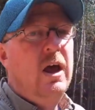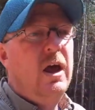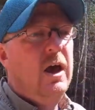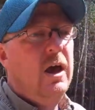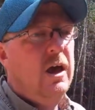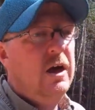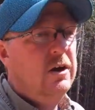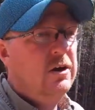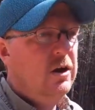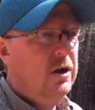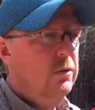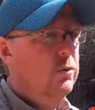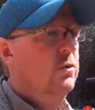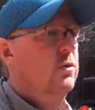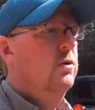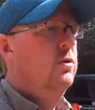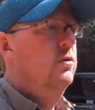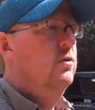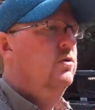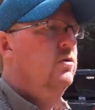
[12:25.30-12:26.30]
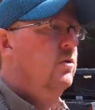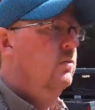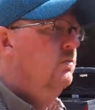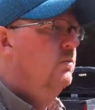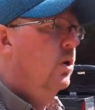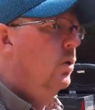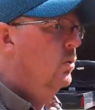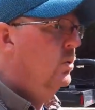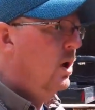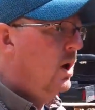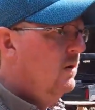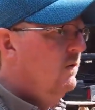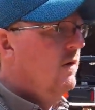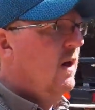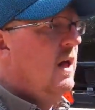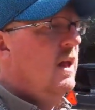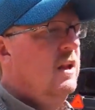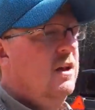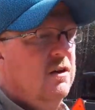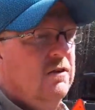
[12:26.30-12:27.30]
and I would don't have
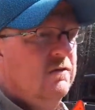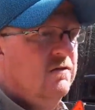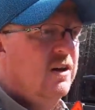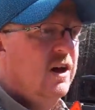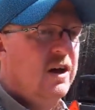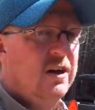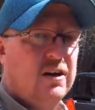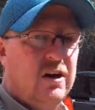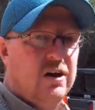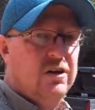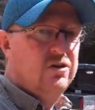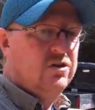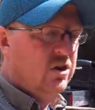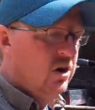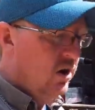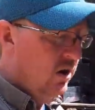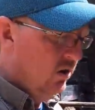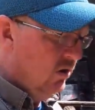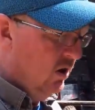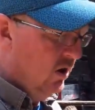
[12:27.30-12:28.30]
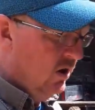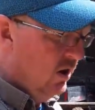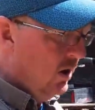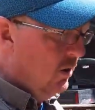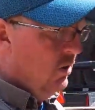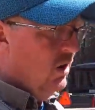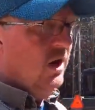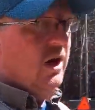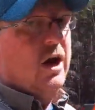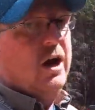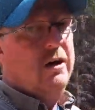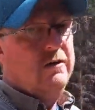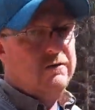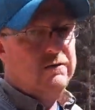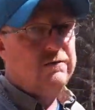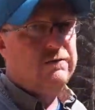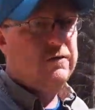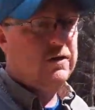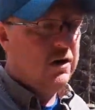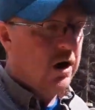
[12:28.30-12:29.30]
any of that cut drying right now. I
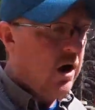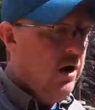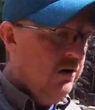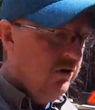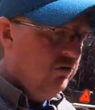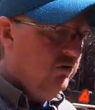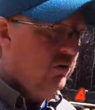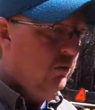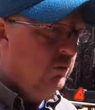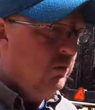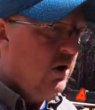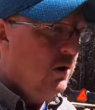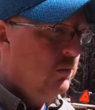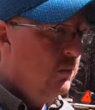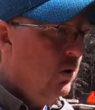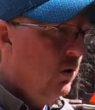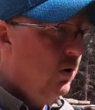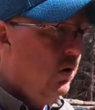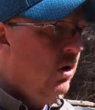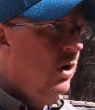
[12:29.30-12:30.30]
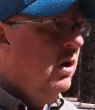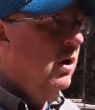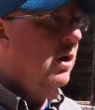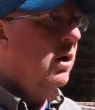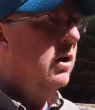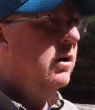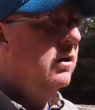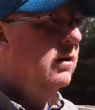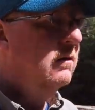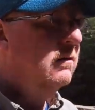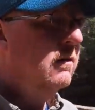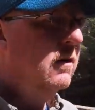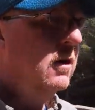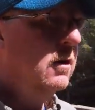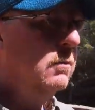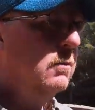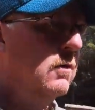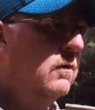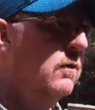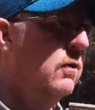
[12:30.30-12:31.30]
have cut some maple on our
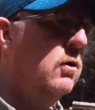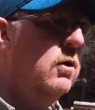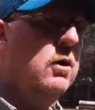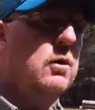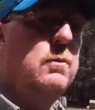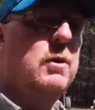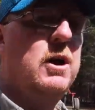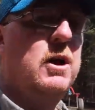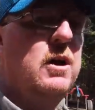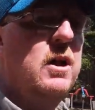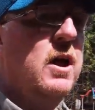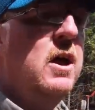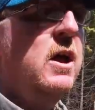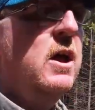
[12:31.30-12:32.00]
farm before, but